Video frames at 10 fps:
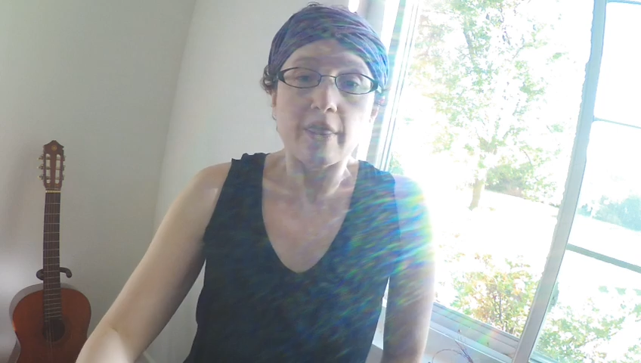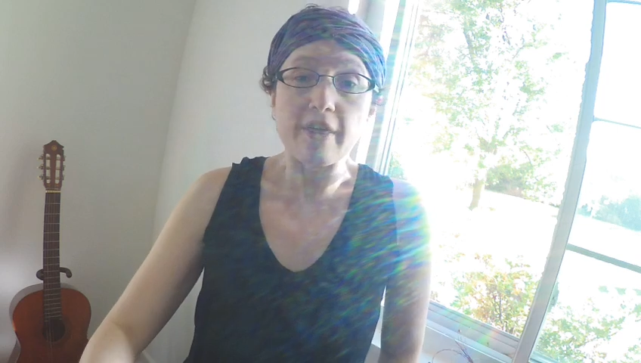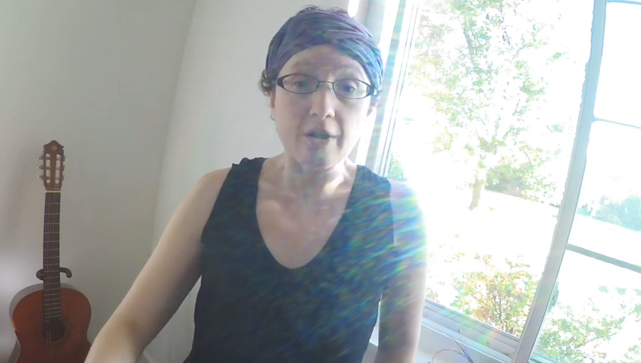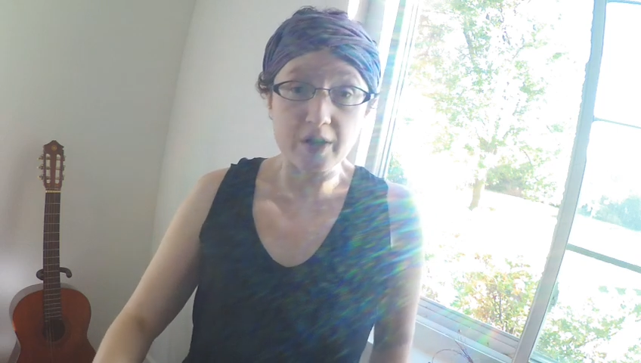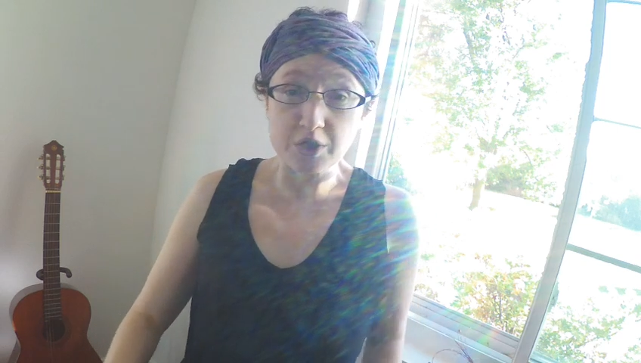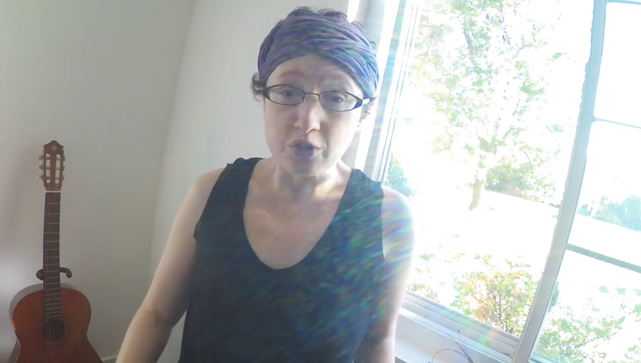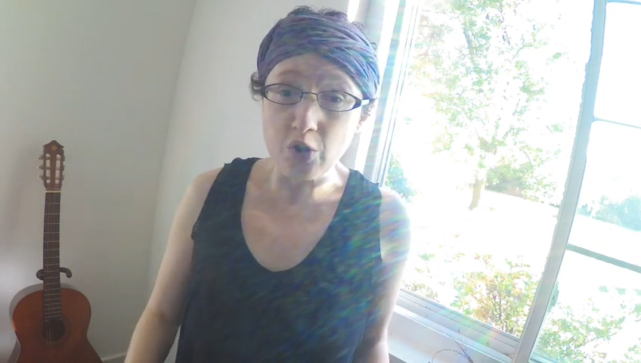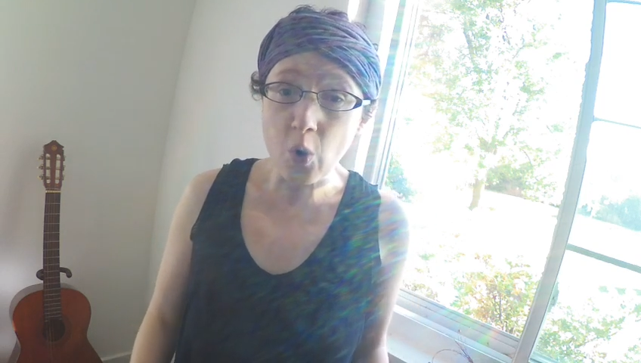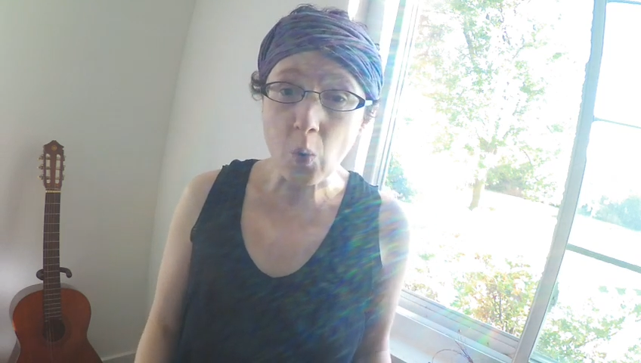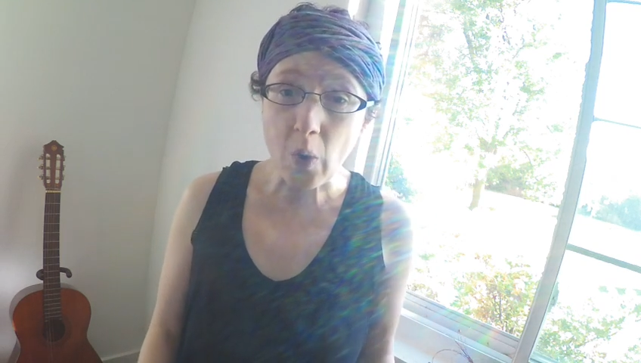there is
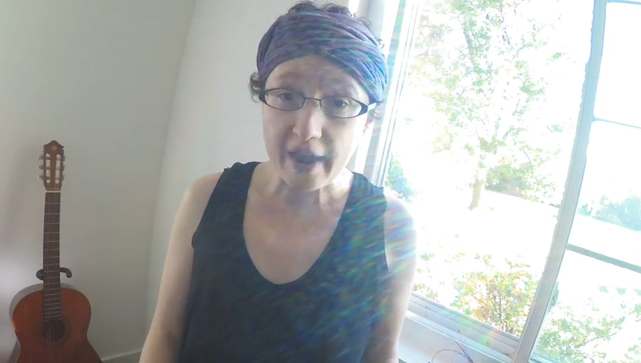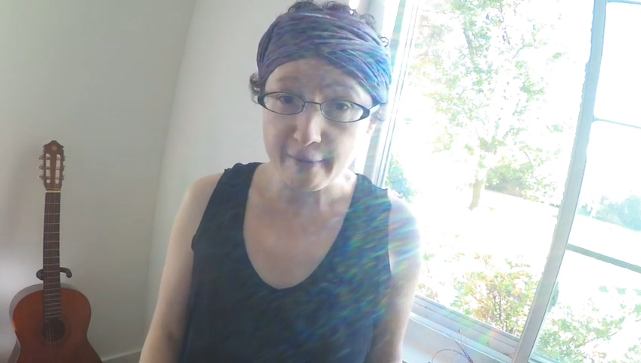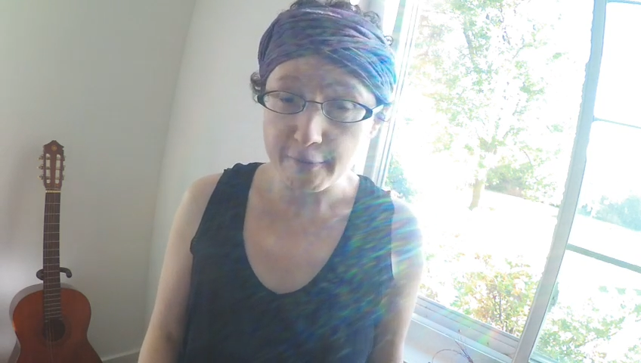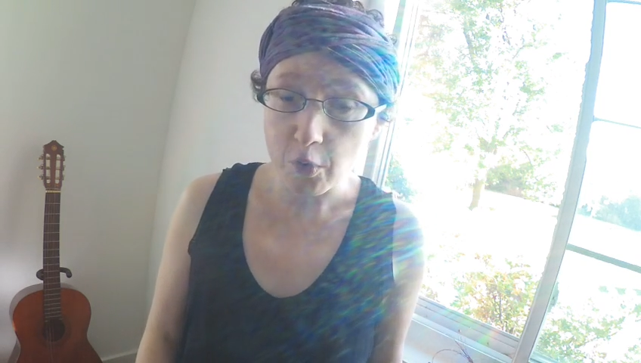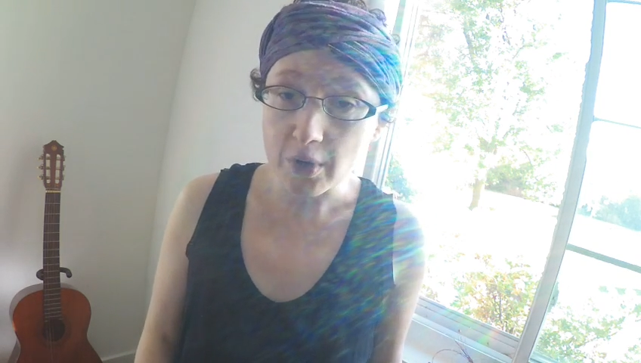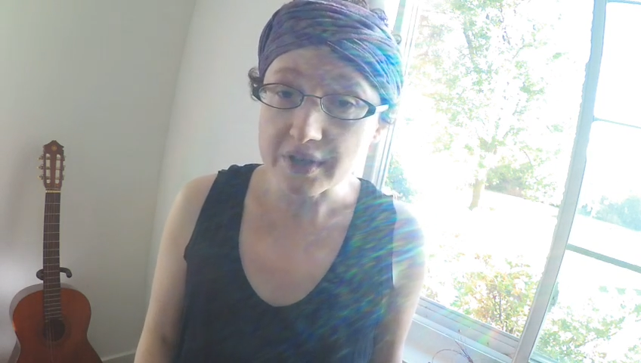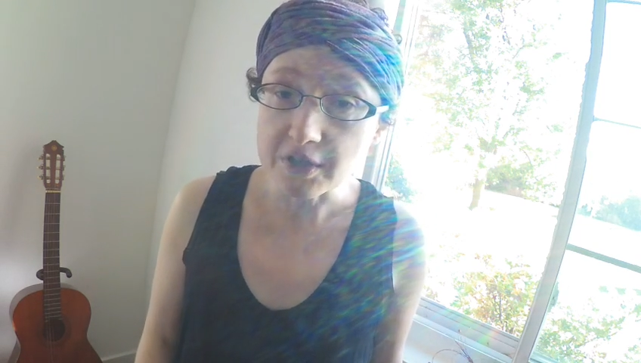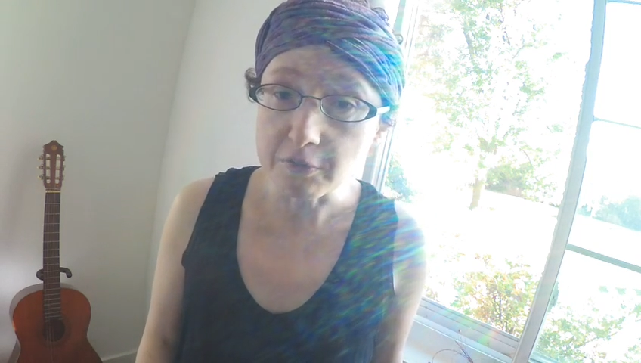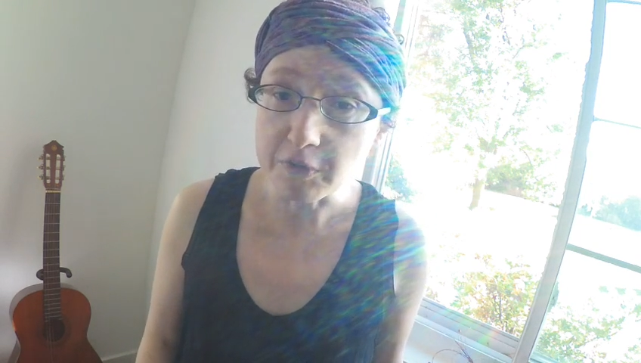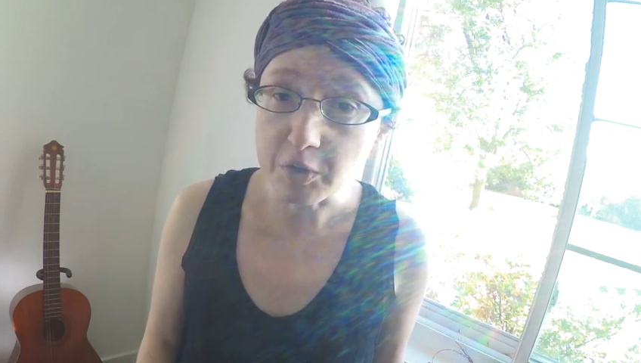no way for a
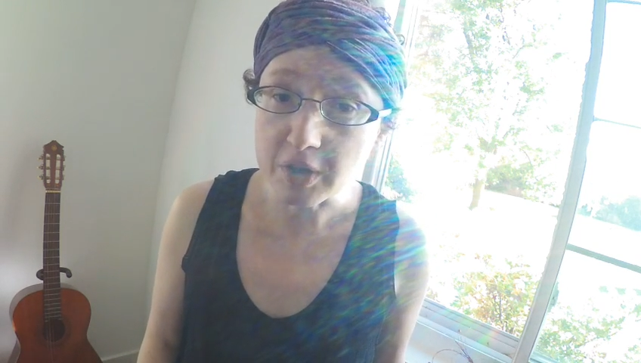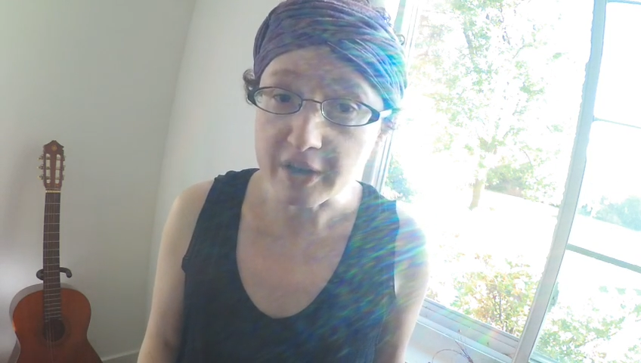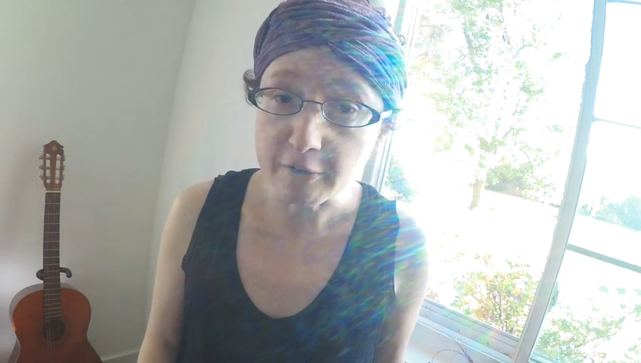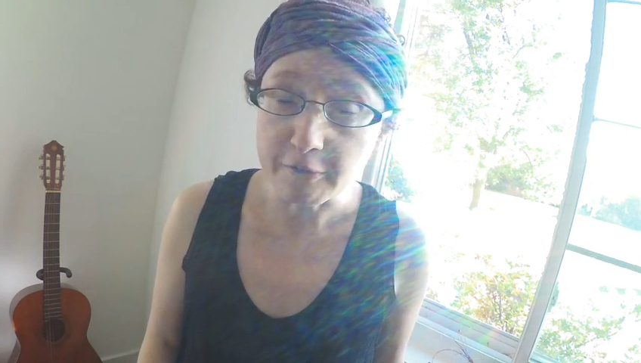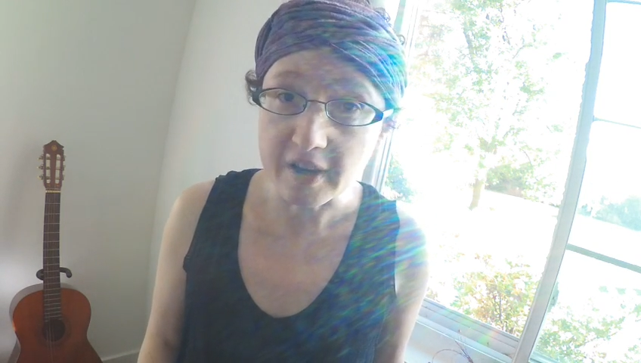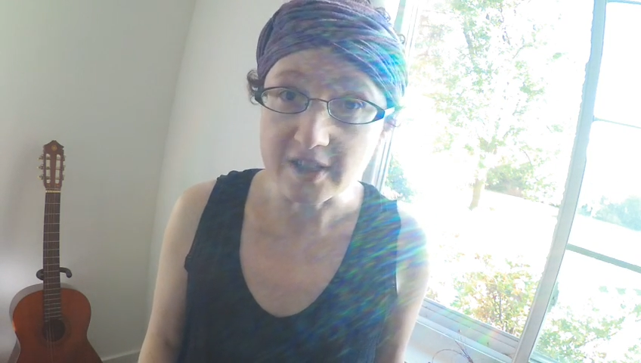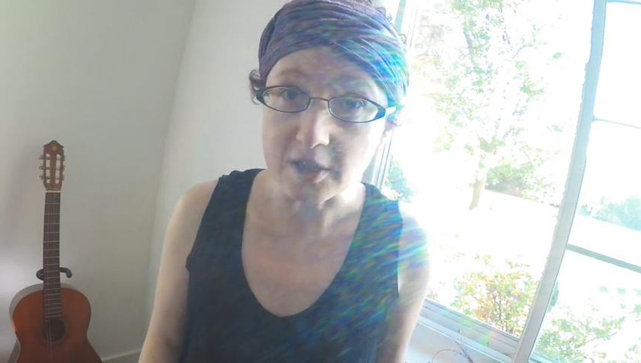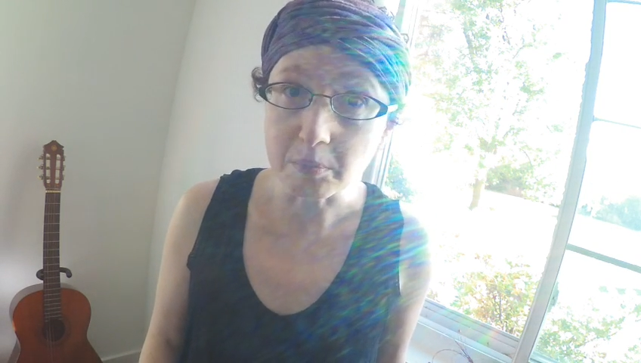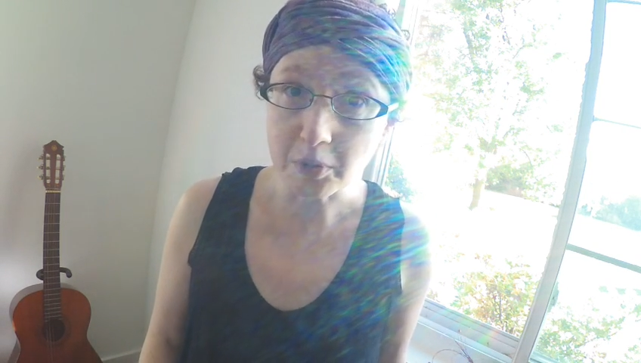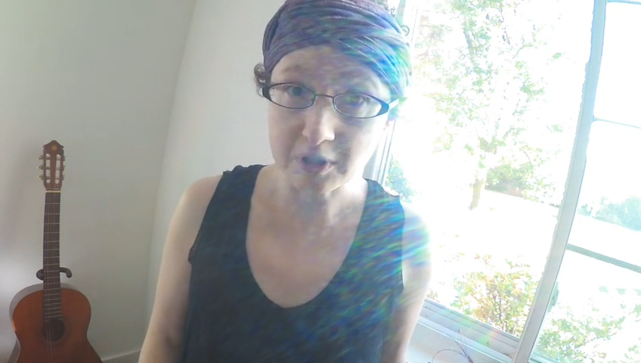severely
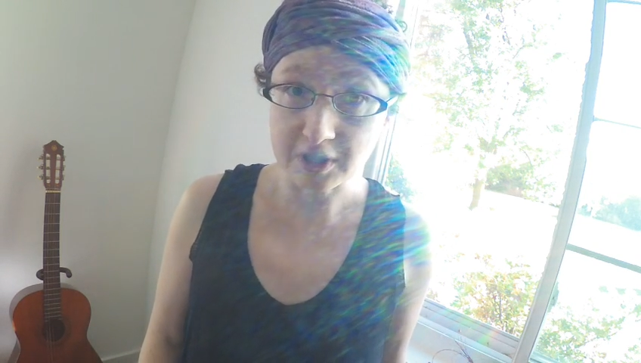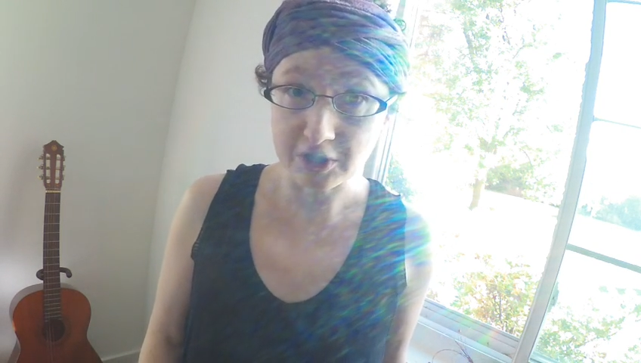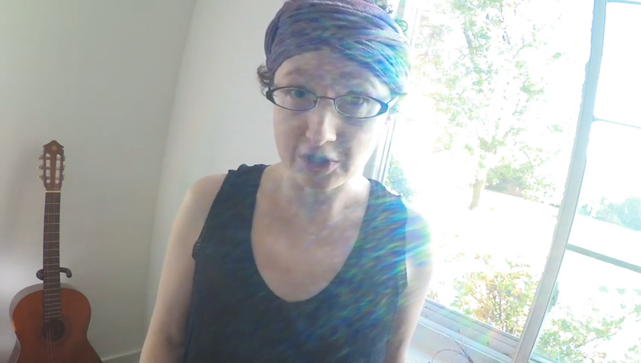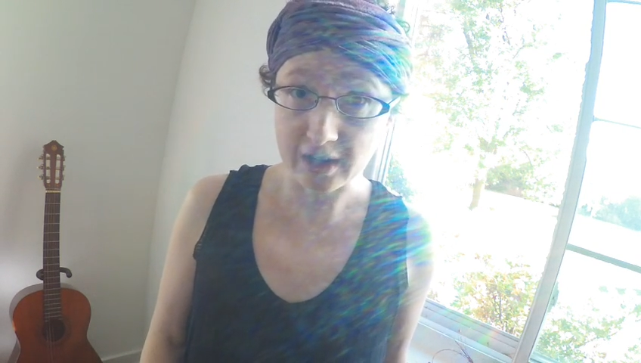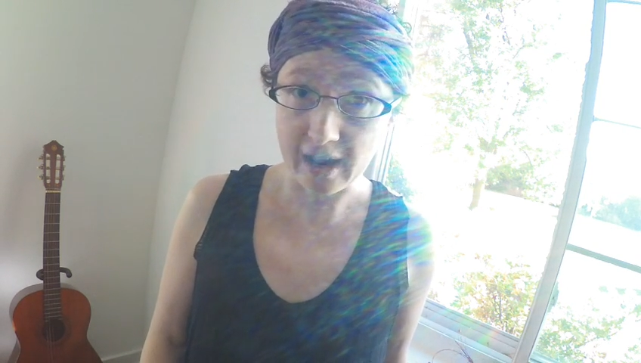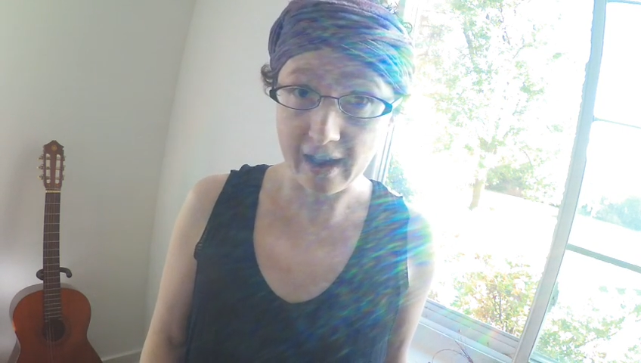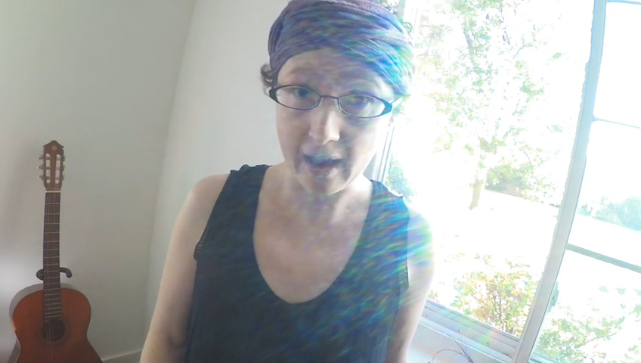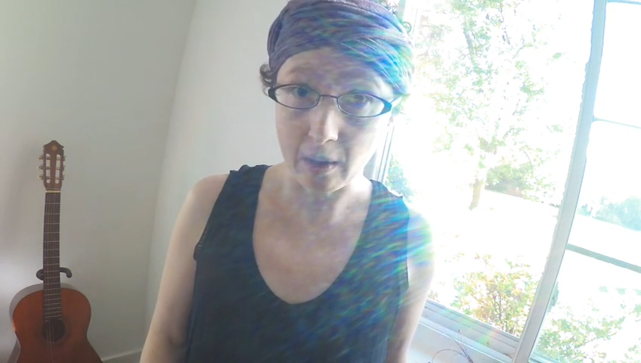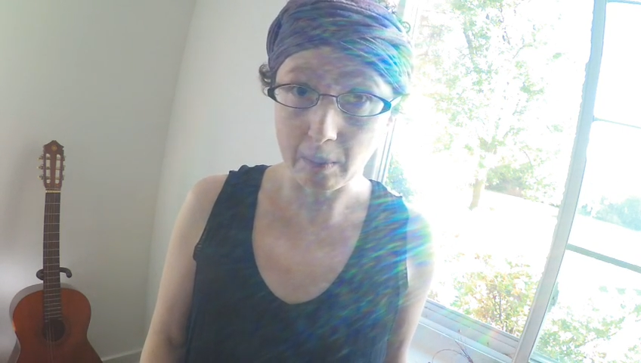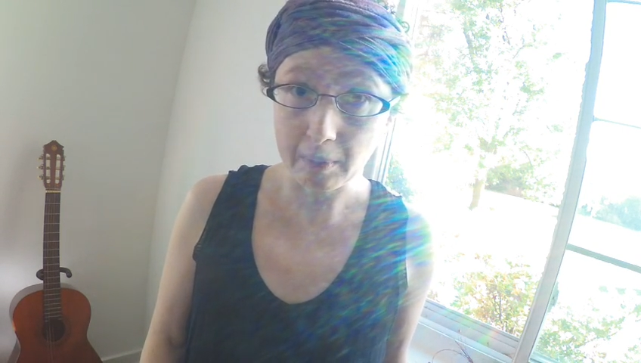affected person to get
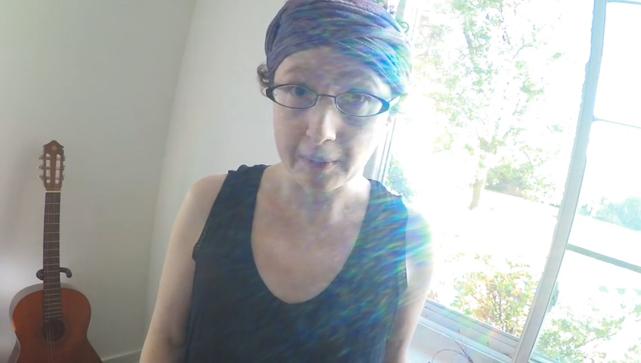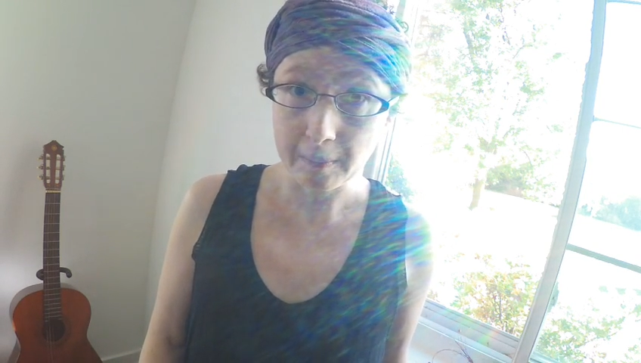help.